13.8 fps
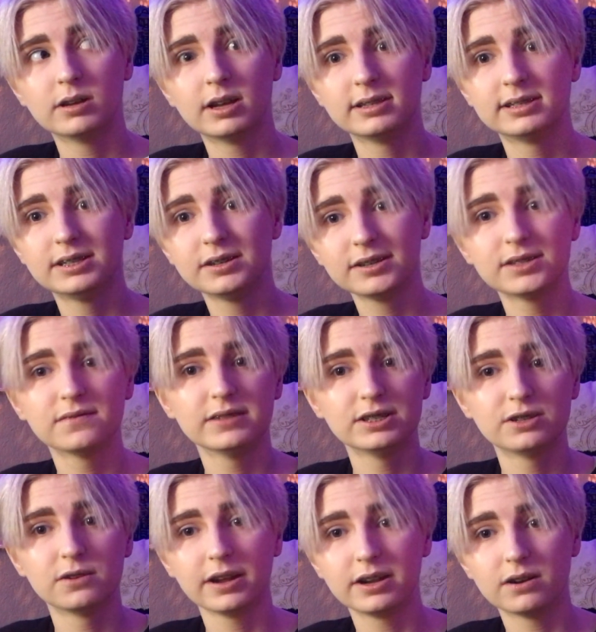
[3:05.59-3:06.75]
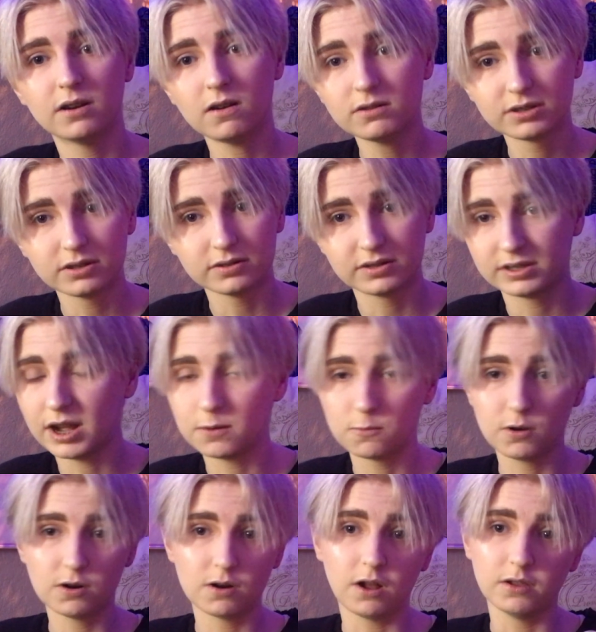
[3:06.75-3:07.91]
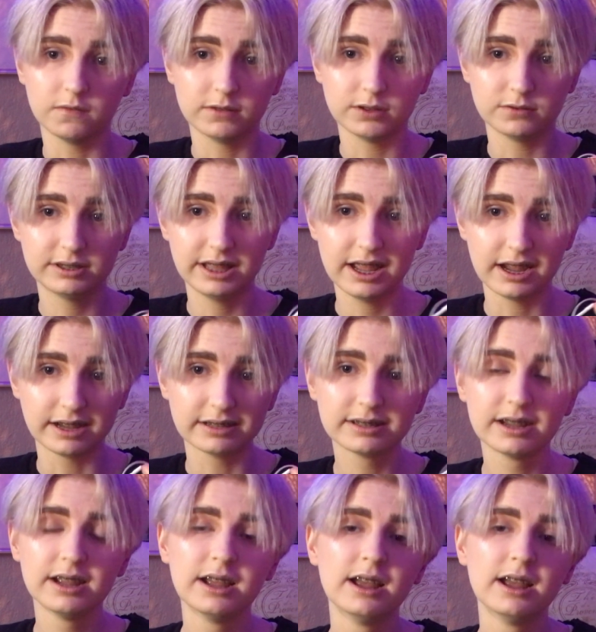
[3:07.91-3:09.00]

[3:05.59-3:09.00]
a series of integrated alters that were all of those things.